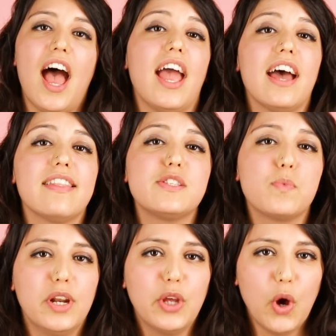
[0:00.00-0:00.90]
I had this
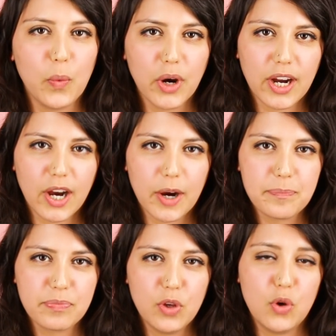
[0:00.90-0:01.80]
one coworker
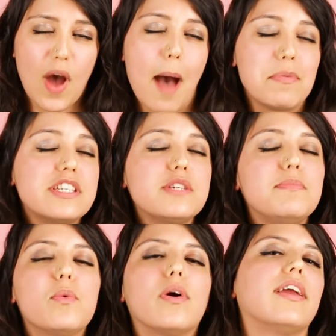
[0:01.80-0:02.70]
who happened to
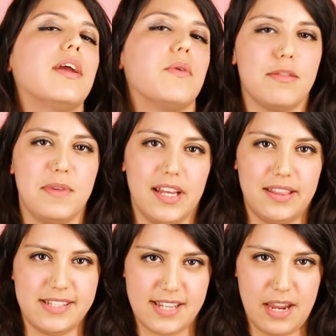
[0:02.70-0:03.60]
be working with me at
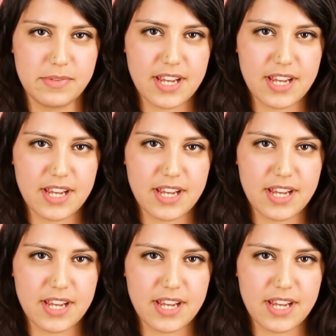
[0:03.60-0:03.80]
the same